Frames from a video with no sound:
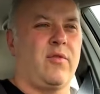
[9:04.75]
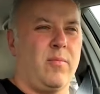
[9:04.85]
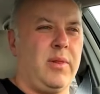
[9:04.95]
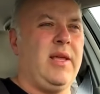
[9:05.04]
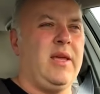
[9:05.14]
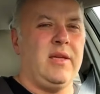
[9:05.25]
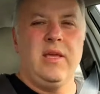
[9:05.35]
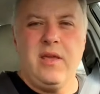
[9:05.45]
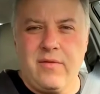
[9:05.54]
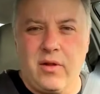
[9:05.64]
from playing
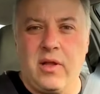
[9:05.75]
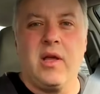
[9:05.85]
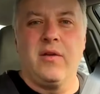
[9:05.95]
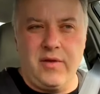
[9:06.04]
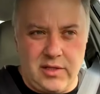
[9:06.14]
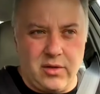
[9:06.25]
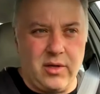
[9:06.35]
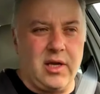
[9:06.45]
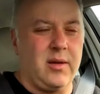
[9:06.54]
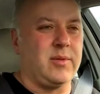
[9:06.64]
evil video
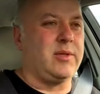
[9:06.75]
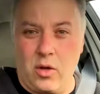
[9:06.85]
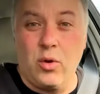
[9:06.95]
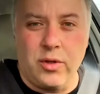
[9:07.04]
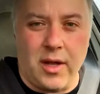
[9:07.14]
games. Good night.